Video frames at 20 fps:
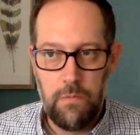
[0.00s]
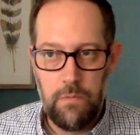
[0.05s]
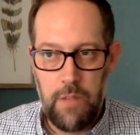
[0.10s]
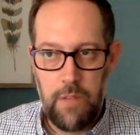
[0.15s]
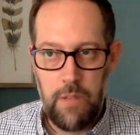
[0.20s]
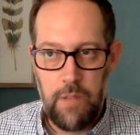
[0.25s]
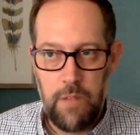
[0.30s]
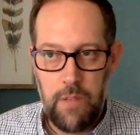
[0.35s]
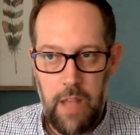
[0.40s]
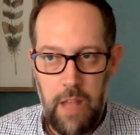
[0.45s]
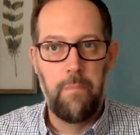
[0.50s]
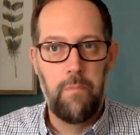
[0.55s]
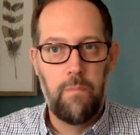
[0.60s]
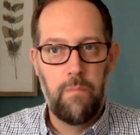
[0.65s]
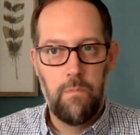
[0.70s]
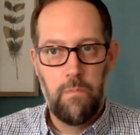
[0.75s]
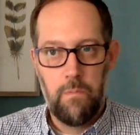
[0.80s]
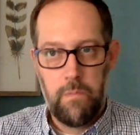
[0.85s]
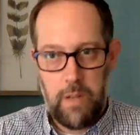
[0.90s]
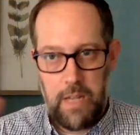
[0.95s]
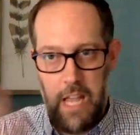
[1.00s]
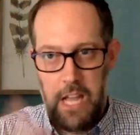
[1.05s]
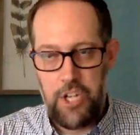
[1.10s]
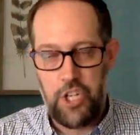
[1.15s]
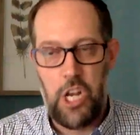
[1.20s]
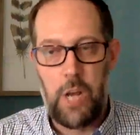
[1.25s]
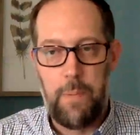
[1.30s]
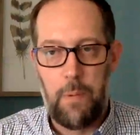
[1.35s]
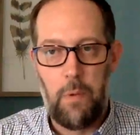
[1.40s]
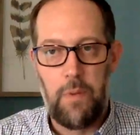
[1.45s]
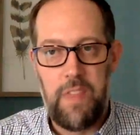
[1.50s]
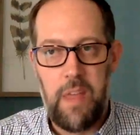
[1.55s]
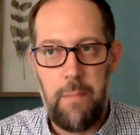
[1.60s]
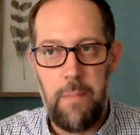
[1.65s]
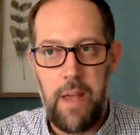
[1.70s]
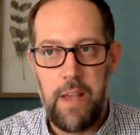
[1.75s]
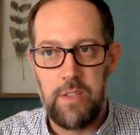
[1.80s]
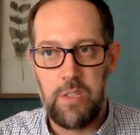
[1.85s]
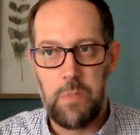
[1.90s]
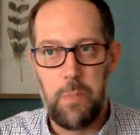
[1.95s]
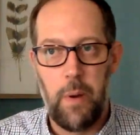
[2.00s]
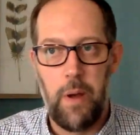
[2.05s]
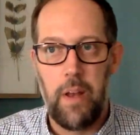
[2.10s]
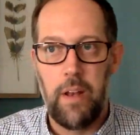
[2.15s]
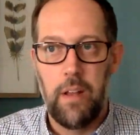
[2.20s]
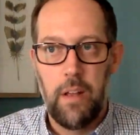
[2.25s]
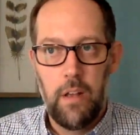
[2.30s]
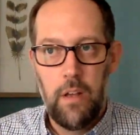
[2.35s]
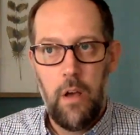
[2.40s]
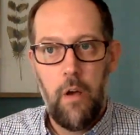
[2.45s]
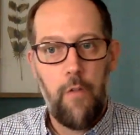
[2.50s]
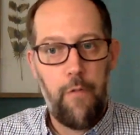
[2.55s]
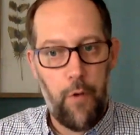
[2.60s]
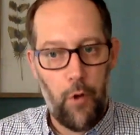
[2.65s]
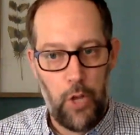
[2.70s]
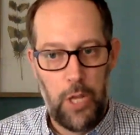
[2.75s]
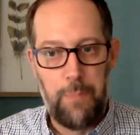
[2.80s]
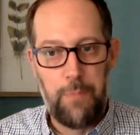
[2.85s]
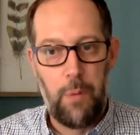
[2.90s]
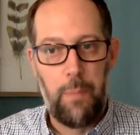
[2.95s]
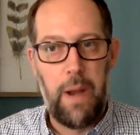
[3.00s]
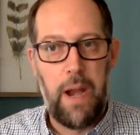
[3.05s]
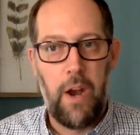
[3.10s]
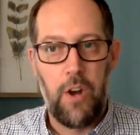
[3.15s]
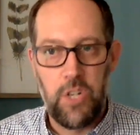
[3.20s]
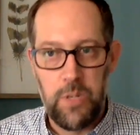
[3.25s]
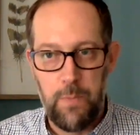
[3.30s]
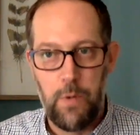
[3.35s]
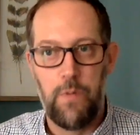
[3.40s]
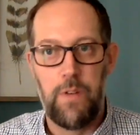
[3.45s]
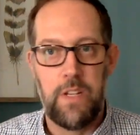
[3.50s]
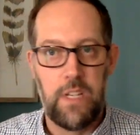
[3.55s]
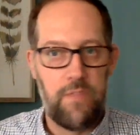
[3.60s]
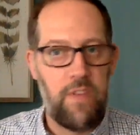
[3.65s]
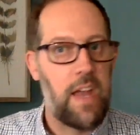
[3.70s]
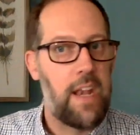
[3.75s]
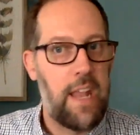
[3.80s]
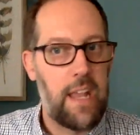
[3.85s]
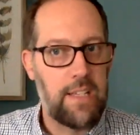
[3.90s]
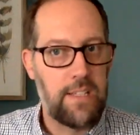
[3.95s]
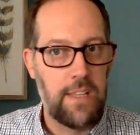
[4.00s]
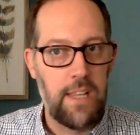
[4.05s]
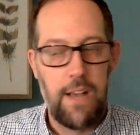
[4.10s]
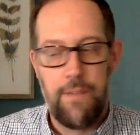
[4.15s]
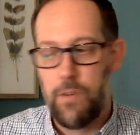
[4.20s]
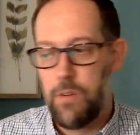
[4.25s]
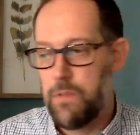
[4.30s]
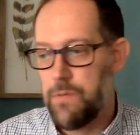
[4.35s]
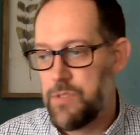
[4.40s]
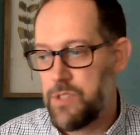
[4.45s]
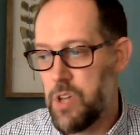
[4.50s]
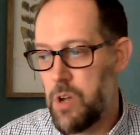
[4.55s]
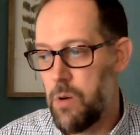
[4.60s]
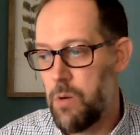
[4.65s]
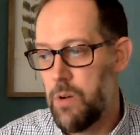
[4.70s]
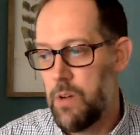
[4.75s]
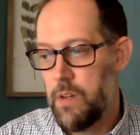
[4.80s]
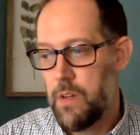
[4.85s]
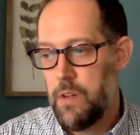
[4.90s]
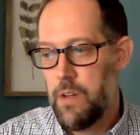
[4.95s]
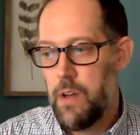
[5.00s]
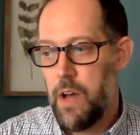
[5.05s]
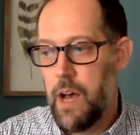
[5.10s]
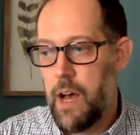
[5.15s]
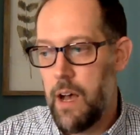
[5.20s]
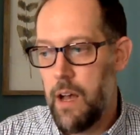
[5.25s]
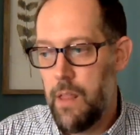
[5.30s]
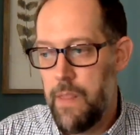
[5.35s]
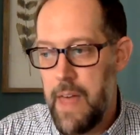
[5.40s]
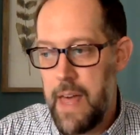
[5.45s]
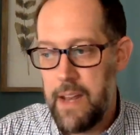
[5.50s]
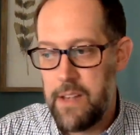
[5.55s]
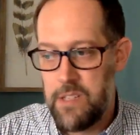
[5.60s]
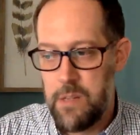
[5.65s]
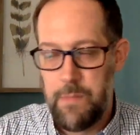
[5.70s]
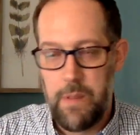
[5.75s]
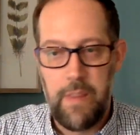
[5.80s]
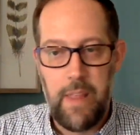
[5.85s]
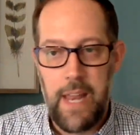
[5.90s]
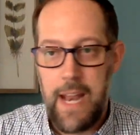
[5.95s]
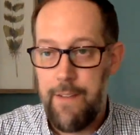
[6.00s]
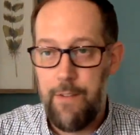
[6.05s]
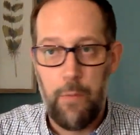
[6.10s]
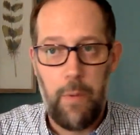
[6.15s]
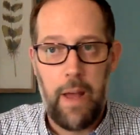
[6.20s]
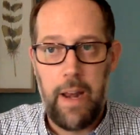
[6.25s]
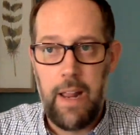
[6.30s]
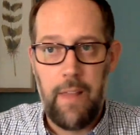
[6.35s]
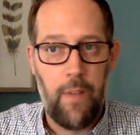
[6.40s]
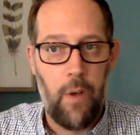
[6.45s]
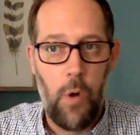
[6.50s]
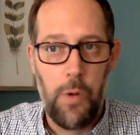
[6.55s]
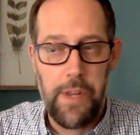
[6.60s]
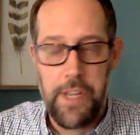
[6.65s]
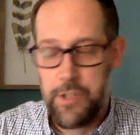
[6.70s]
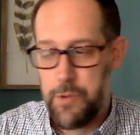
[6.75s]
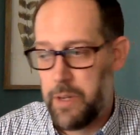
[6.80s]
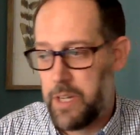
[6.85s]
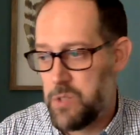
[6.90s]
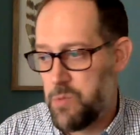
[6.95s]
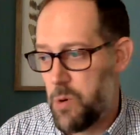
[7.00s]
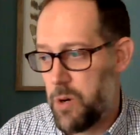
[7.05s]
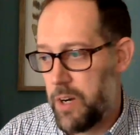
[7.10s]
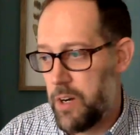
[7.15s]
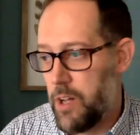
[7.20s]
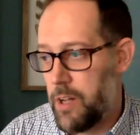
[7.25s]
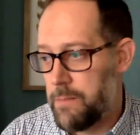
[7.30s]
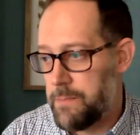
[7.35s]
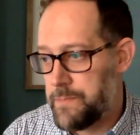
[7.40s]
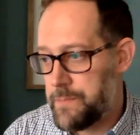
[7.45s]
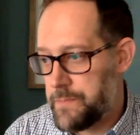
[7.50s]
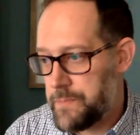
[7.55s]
not only catching up on what they missed, but fully prepared to move into that next level. So that is something that everybody in the whole district is working on.